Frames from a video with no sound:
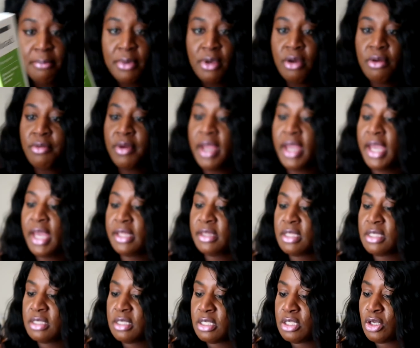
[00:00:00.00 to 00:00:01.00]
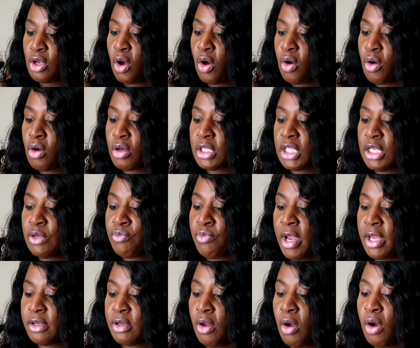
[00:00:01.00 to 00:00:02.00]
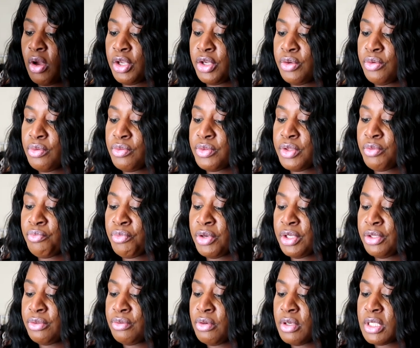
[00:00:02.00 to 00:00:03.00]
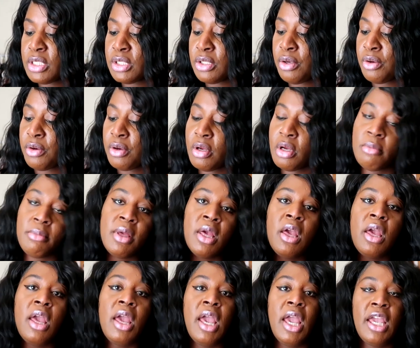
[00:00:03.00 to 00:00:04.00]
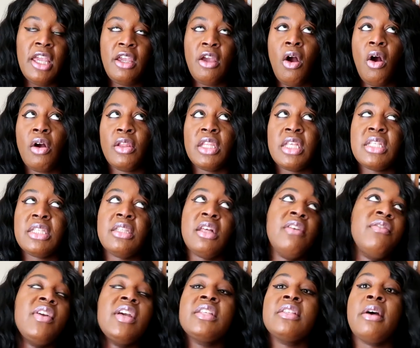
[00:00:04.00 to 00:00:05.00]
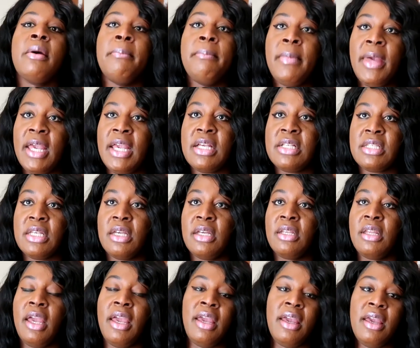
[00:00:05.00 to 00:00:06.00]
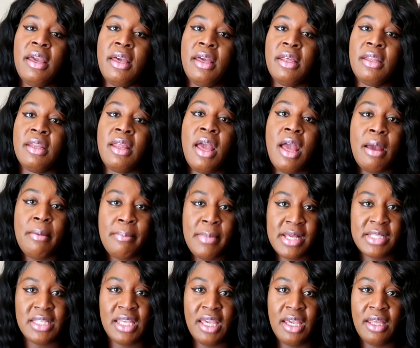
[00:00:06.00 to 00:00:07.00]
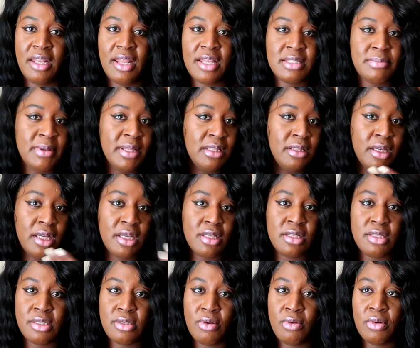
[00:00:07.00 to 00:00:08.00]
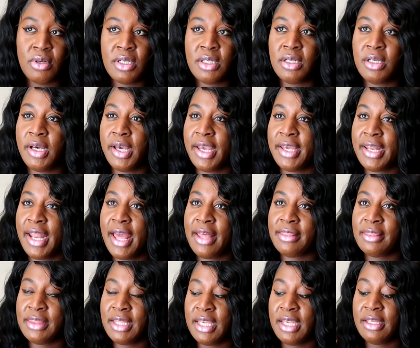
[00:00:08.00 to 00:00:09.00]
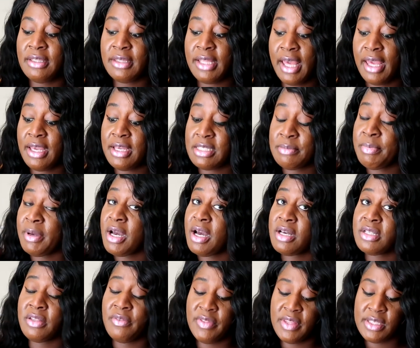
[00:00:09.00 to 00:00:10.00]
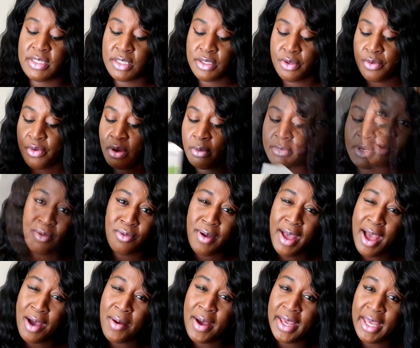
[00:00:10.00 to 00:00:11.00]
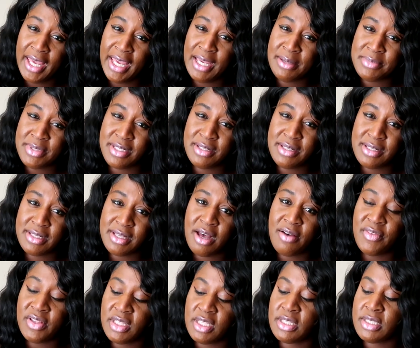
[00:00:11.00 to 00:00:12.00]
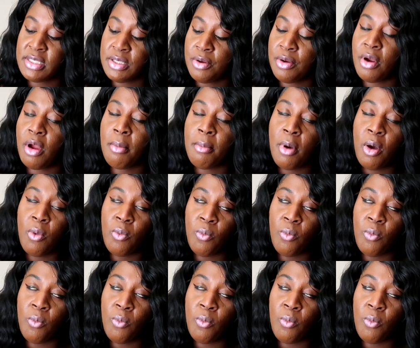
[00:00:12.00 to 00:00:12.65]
Murad this is called the retinol youth renewal serum and y'all this stuff is amazing and my skin has been looking so good and I think that it's because of this serum so how I came to discover this serum